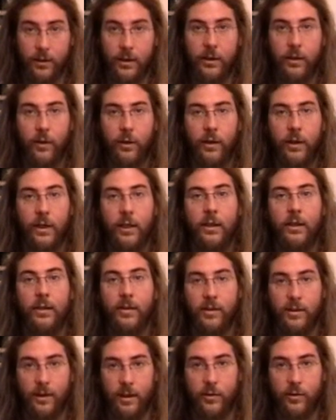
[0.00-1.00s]
that you think
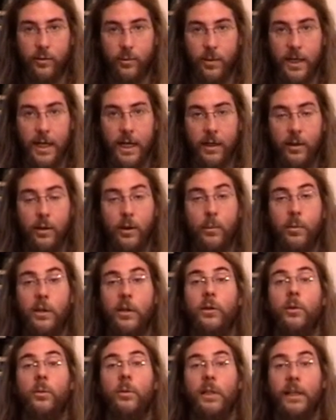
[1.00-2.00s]
it sounds bad,
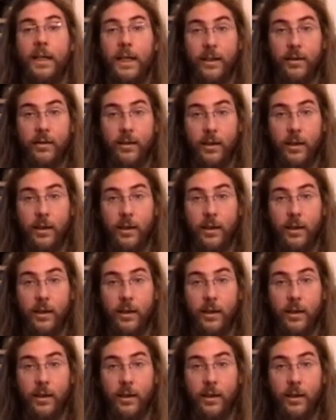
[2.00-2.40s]
but you will get